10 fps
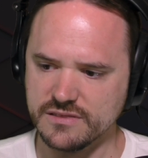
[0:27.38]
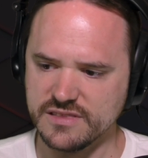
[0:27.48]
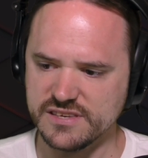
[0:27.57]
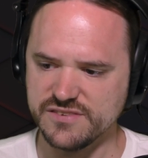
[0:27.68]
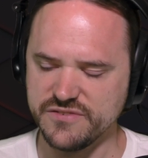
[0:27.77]

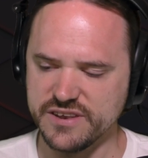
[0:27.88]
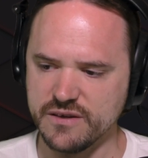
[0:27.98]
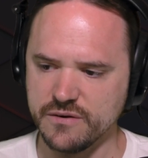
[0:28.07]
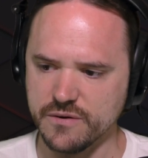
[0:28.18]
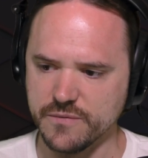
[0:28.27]
this
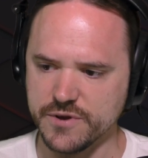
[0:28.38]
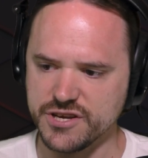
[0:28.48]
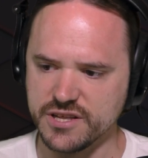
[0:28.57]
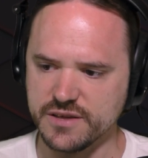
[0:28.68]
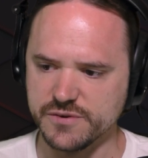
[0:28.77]
video
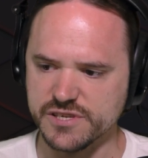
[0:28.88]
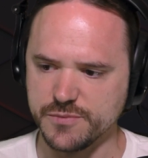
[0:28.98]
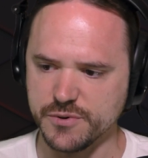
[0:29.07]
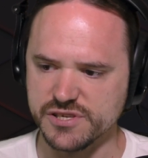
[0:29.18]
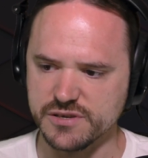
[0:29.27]
originally was
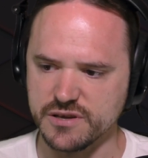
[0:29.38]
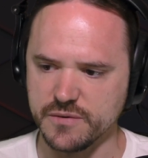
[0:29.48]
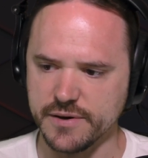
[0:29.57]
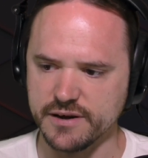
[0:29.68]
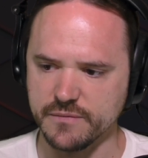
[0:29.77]
supposed to
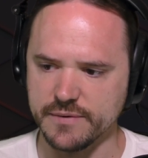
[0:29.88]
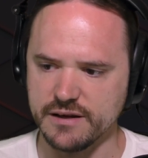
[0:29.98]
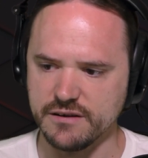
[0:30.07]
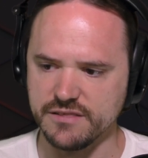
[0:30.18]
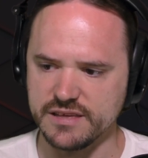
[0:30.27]
go out
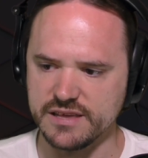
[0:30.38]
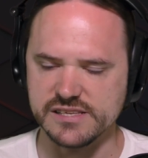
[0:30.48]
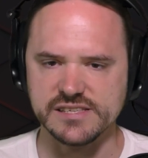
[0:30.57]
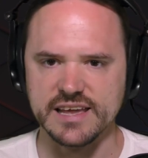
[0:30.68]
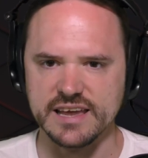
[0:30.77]
around the,
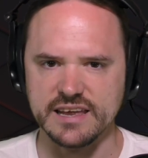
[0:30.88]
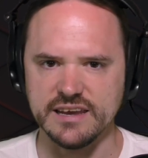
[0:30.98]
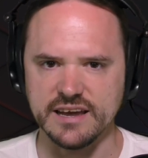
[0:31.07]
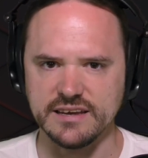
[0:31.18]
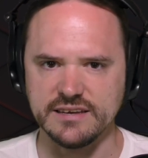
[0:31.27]
say,
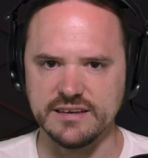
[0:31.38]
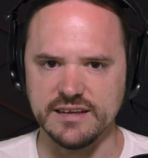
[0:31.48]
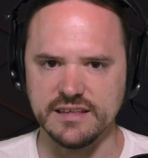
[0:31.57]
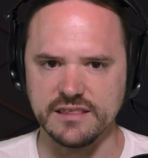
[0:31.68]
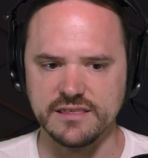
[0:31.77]

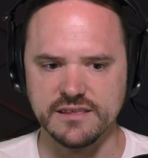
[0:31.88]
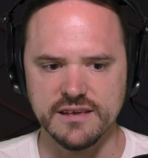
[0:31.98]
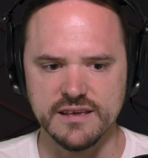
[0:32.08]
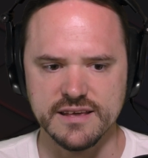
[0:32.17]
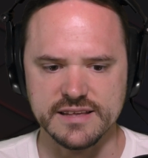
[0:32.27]
19th,
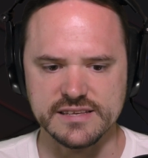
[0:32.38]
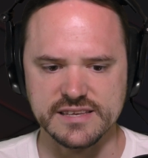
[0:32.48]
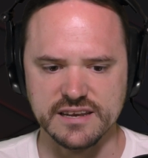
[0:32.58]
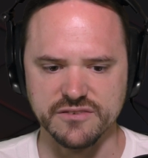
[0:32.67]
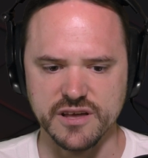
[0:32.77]

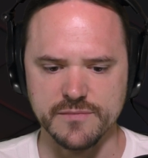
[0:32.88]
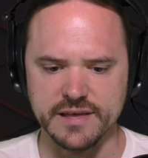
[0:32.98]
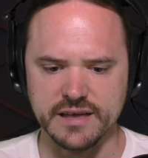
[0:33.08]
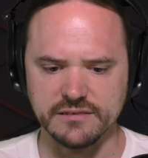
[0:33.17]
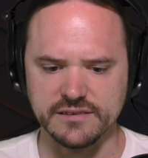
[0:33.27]
instead of
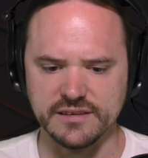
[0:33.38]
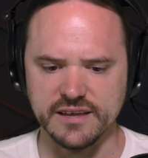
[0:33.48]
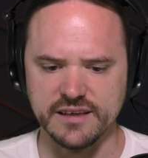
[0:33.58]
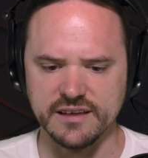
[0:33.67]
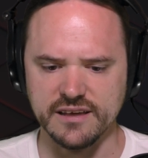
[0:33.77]
coming out
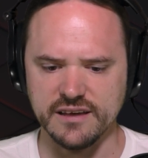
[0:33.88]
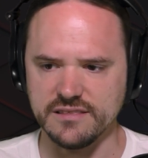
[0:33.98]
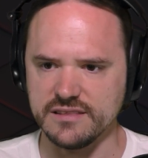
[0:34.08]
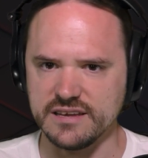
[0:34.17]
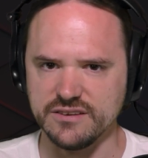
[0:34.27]
today
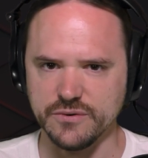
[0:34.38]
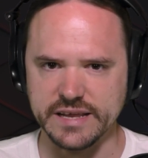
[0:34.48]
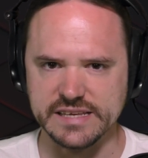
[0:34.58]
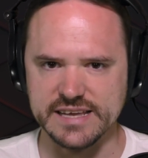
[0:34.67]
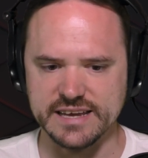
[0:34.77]
on the
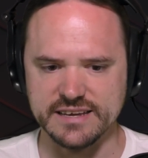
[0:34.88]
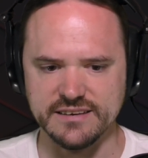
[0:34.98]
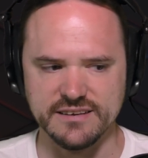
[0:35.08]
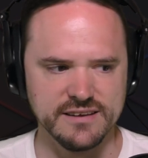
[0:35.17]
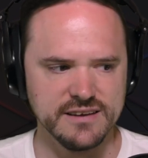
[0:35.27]
22nd.